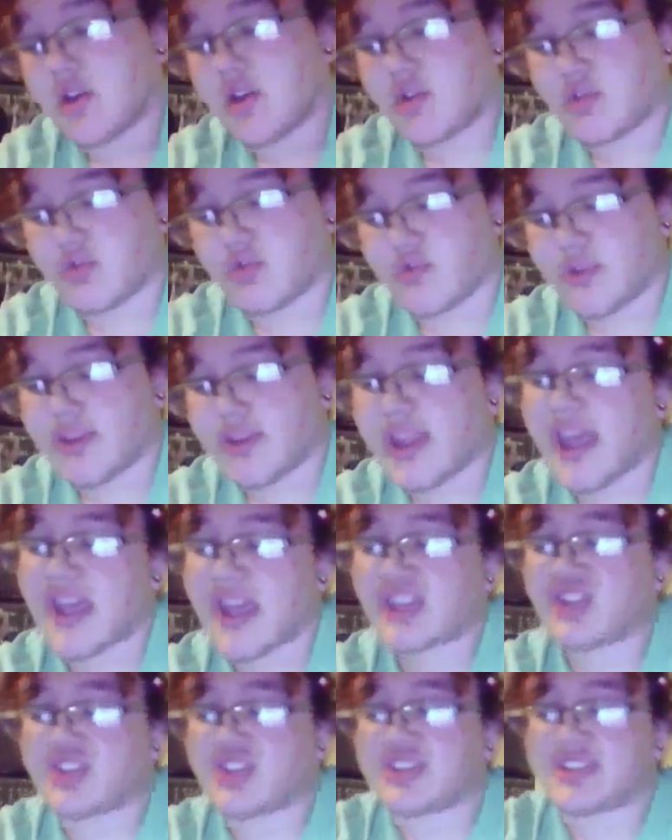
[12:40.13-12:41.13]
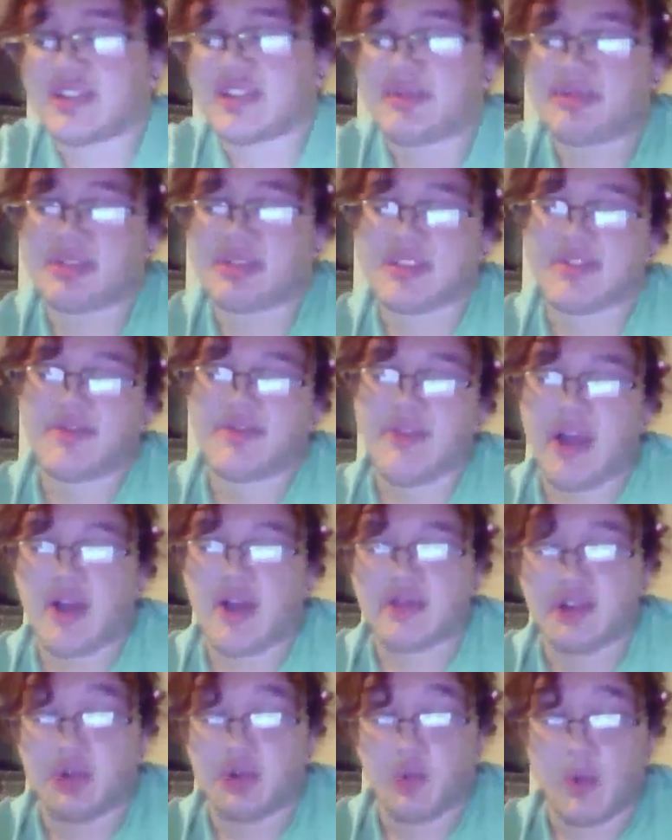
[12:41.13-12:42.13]
Green ash is typically found
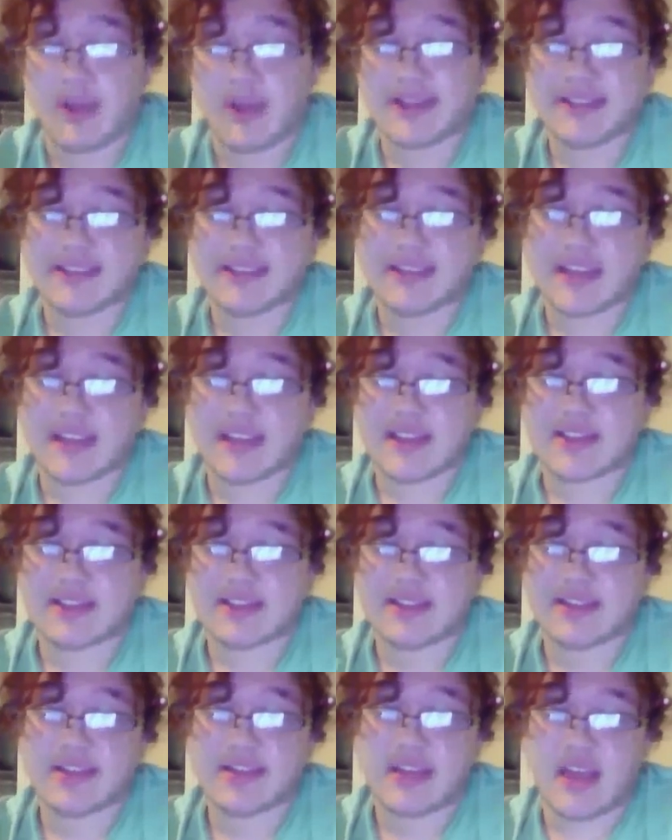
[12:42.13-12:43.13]
in wet sites,